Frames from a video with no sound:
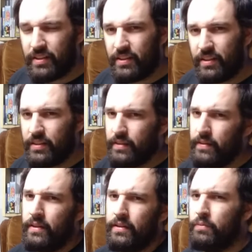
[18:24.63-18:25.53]
I think,
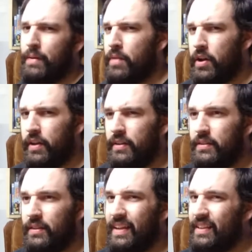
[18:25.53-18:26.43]
when I bought it
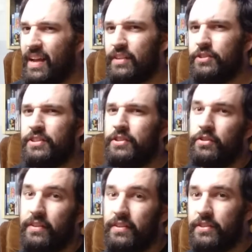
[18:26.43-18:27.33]
late last year,
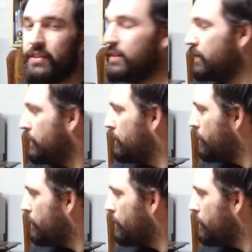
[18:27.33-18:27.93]
early this year.